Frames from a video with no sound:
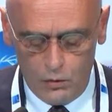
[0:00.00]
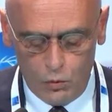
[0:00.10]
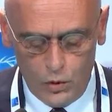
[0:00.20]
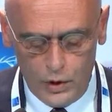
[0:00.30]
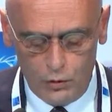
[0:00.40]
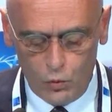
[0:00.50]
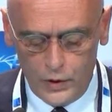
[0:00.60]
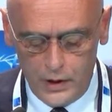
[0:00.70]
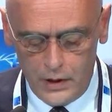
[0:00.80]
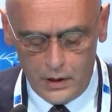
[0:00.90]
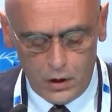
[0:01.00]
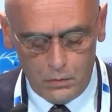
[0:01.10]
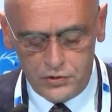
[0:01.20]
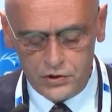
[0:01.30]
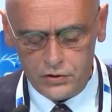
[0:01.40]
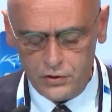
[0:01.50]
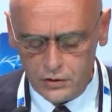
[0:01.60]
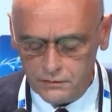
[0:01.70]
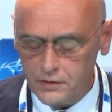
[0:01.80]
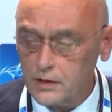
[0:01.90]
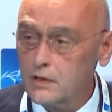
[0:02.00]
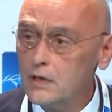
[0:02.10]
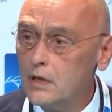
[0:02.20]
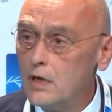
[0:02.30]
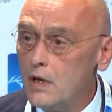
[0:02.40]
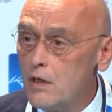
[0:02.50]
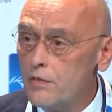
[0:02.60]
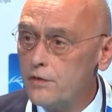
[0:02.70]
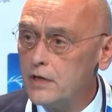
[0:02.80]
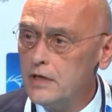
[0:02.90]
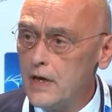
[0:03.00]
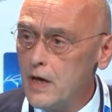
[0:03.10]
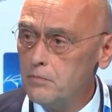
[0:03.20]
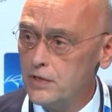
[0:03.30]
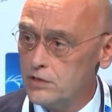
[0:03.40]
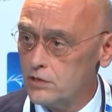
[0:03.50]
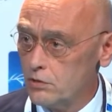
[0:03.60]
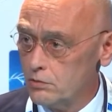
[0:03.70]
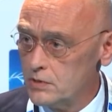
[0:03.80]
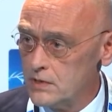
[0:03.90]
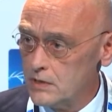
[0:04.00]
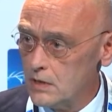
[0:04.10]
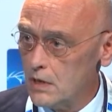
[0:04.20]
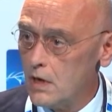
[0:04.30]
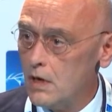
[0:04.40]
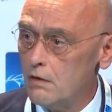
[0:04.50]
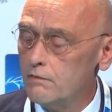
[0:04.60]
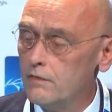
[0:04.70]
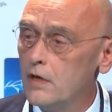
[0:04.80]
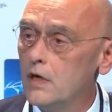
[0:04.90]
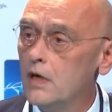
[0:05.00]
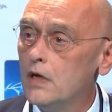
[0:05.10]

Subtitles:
where we observed 3 episodes of